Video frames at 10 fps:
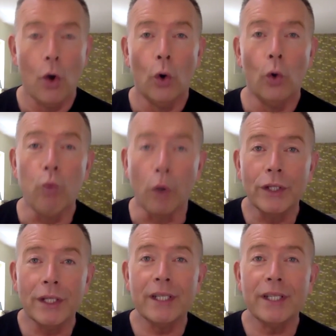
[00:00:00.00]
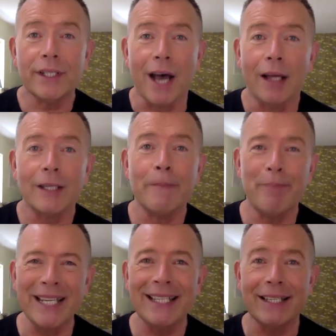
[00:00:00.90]
who wanted to start a
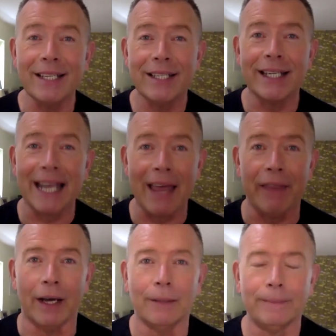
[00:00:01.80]
business together.